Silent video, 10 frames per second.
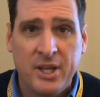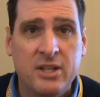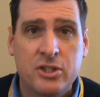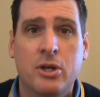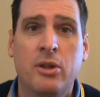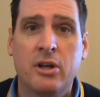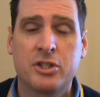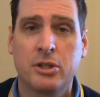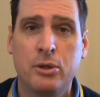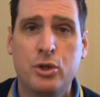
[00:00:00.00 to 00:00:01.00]
And so
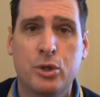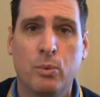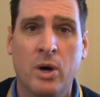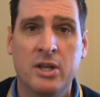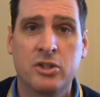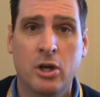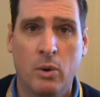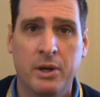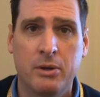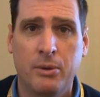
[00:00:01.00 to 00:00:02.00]
their solution was
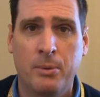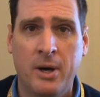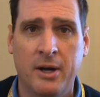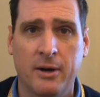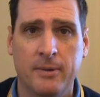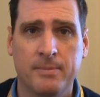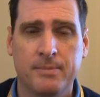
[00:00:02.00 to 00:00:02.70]
go under the water.